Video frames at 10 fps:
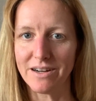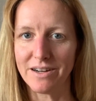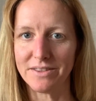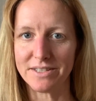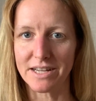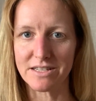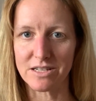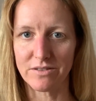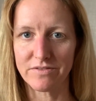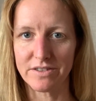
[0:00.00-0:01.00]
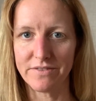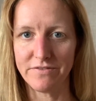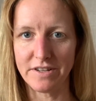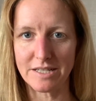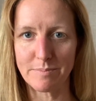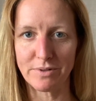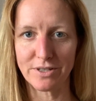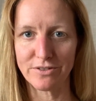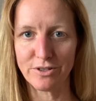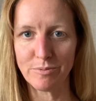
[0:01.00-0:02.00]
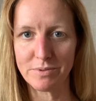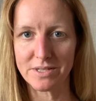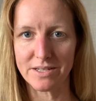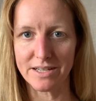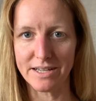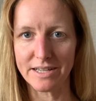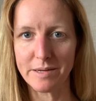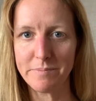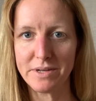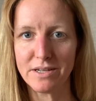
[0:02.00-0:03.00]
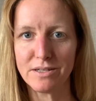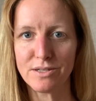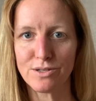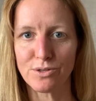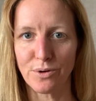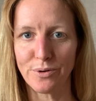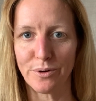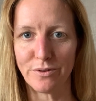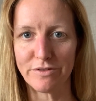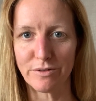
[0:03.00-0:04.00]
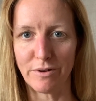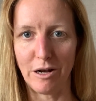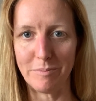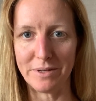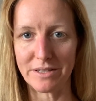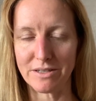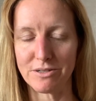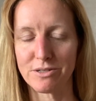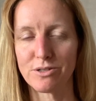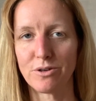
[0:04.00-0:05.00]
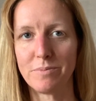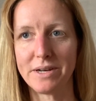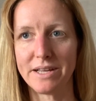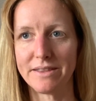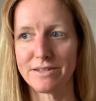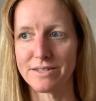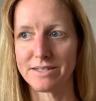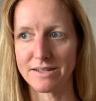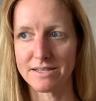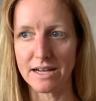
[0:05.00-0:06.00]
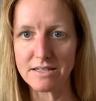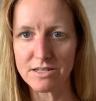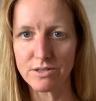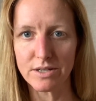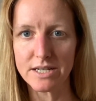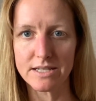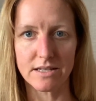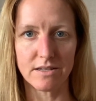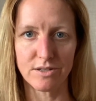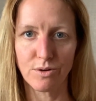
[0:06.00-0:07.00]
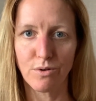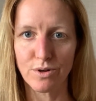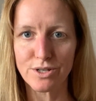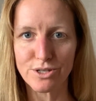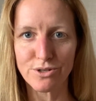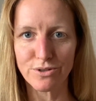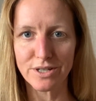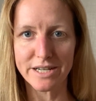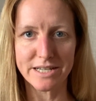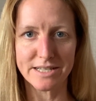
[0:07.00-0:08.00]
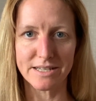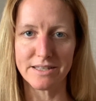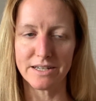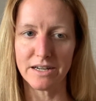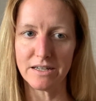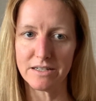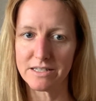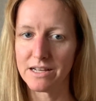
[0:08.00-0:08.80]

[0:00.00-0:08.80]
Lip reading: on the Disulfiram Facebook groups, it can be so overwhelming. There's success stories and there's horror stories and there's